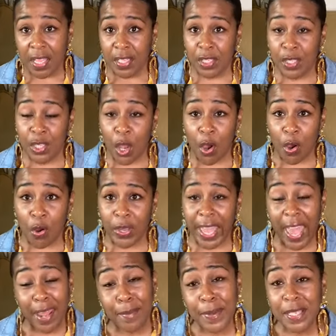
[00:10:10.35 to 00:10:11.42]
So
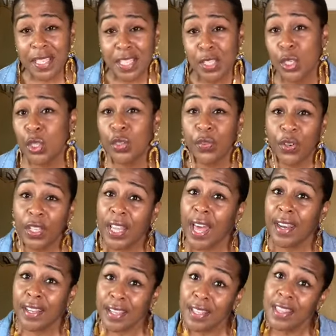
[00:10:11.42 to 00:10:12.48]
cannabis is used for a lot
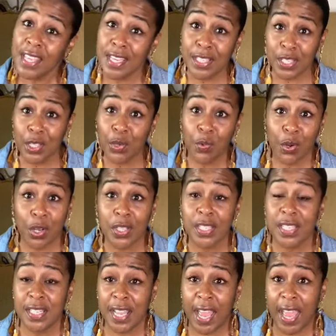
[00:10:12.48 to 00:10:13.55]
of good things in the world
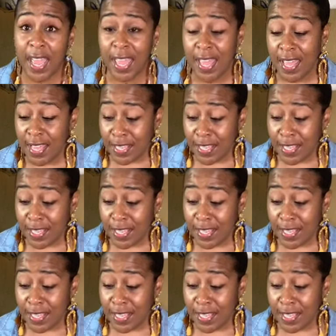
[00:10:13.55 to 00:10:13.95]
today.